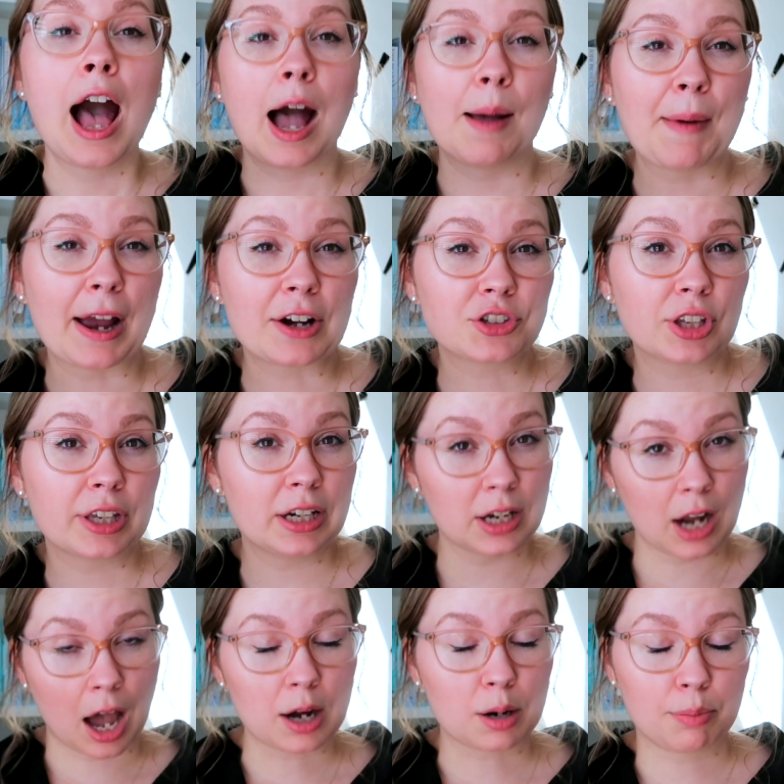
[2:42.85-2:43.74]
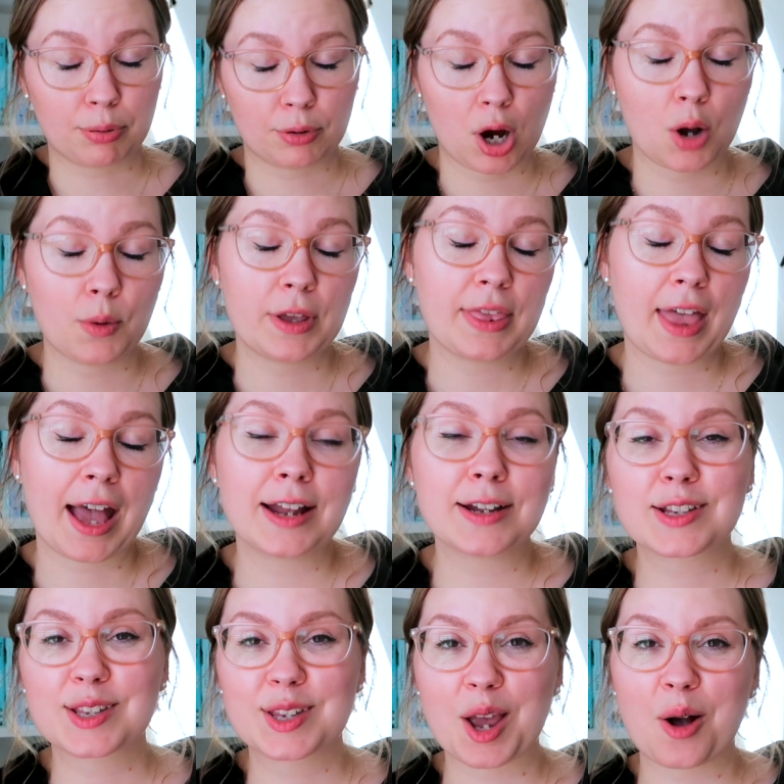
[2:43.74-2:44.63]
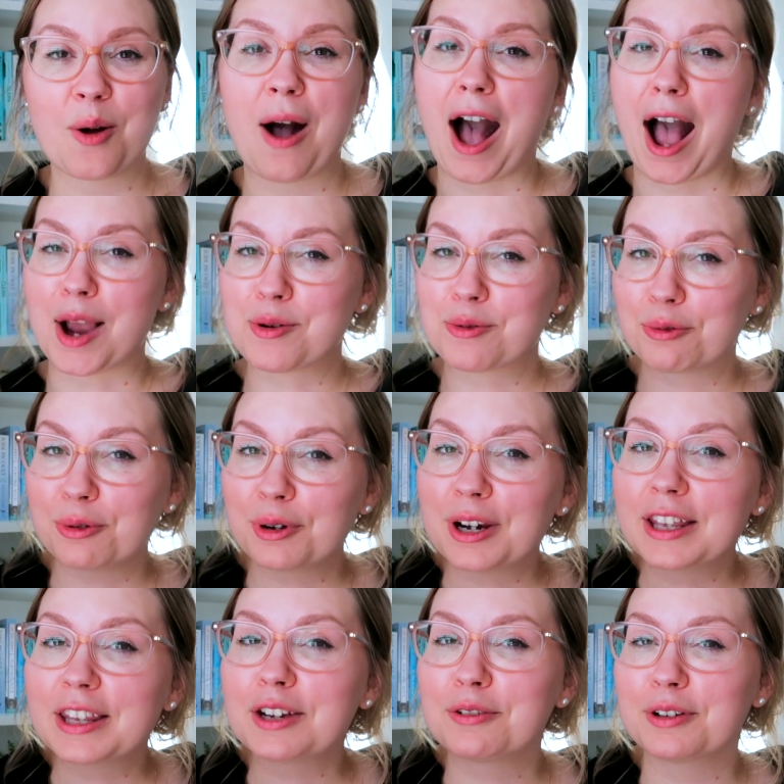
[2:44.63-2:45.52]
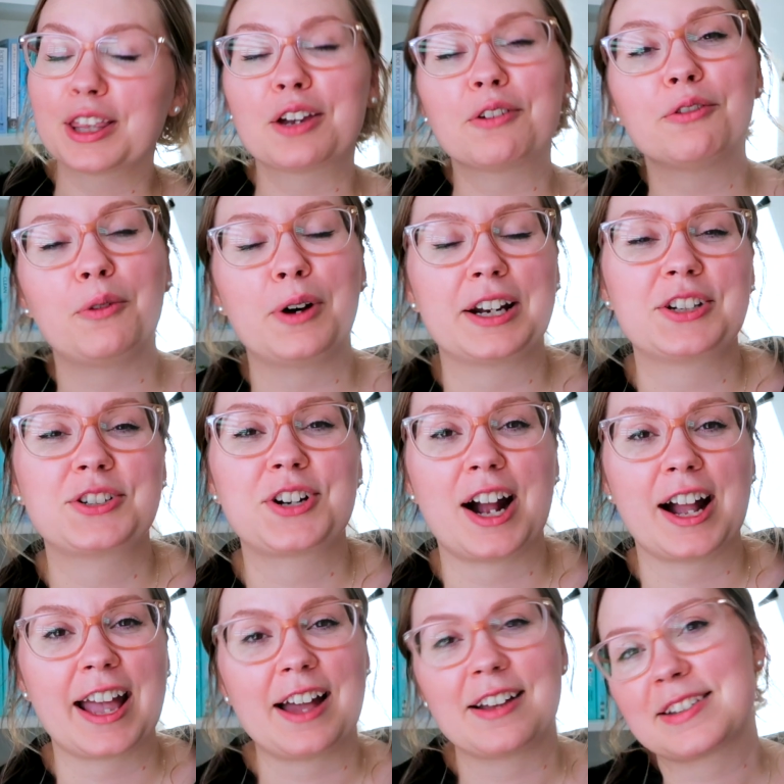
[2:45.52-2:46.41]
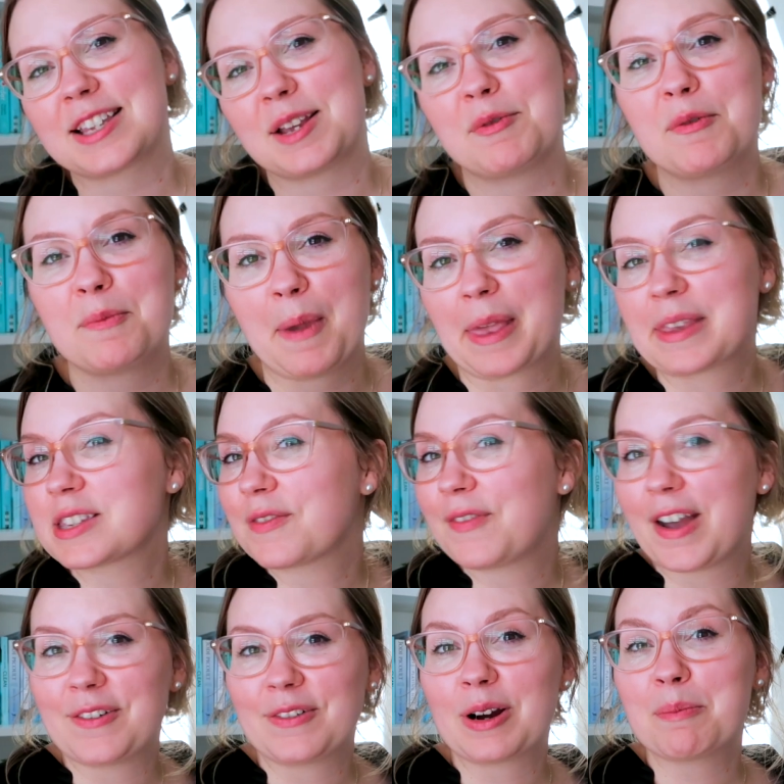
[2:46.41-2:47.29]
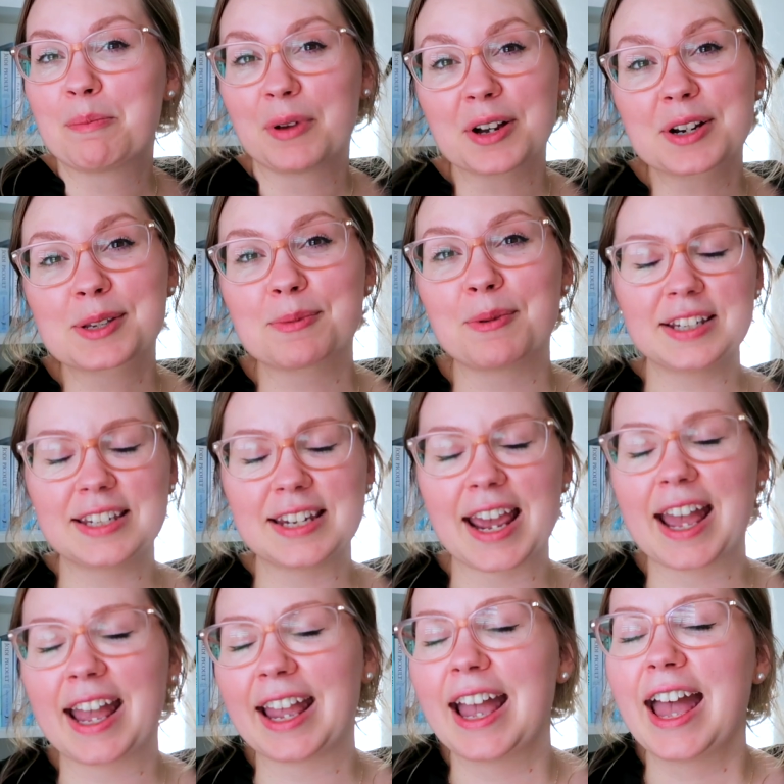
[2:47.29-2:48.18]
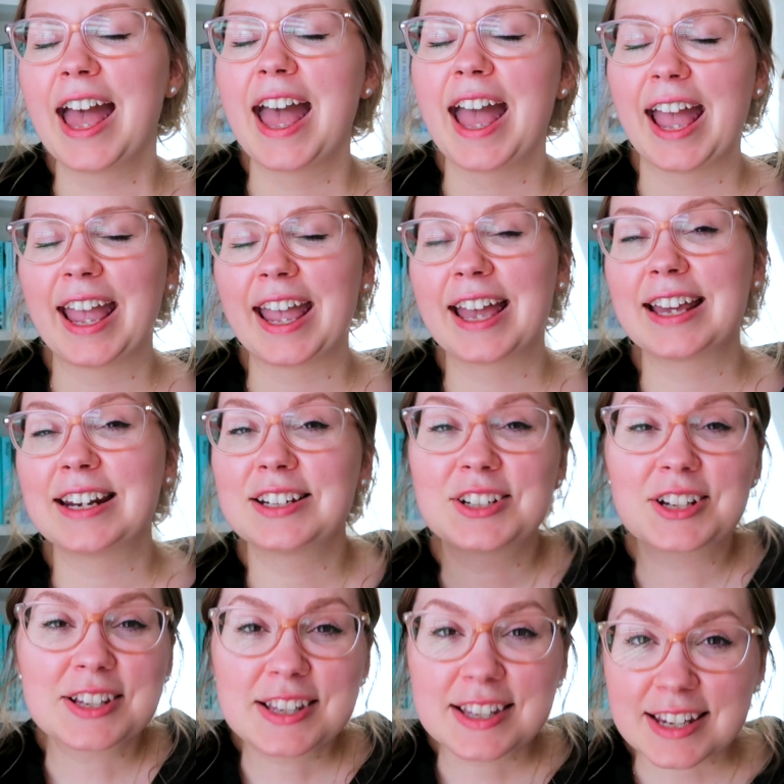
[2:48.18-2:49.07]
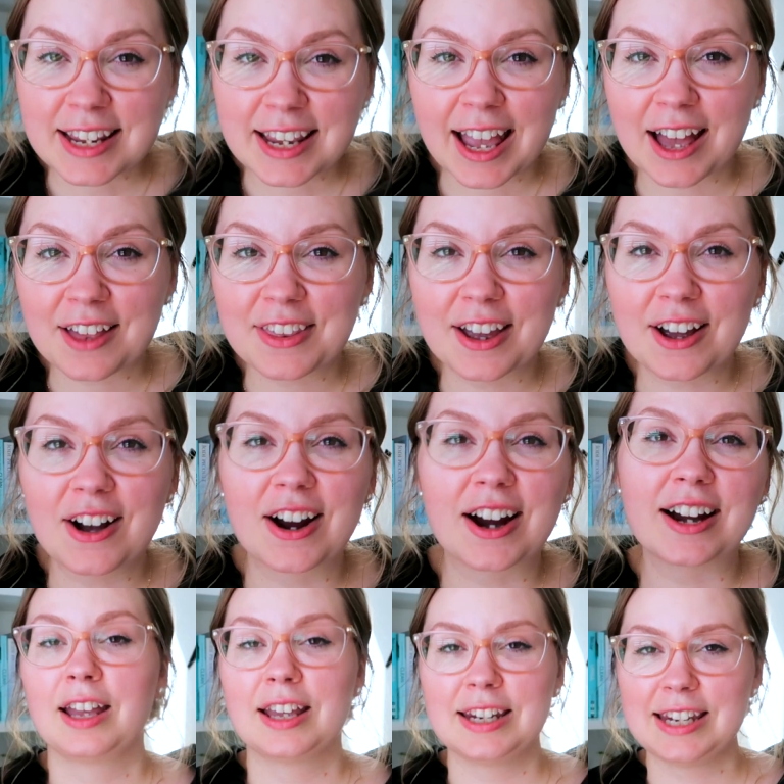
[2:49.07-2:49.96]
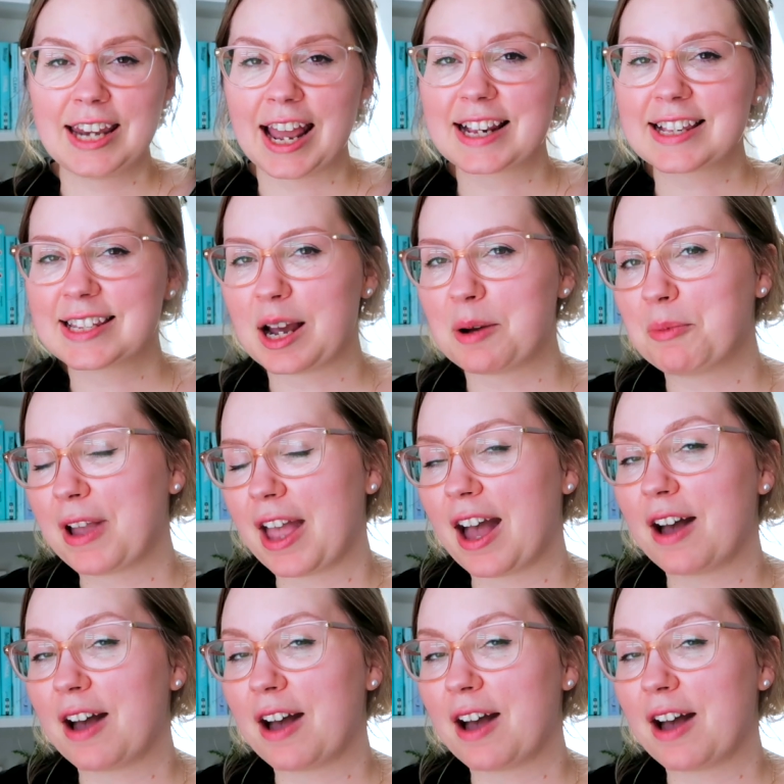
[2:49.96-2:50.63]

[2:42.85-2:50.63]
I'm actually not a pro in that, so I really, really wanna try out some of Beth's favorite books one day and just see how they are. Next up, we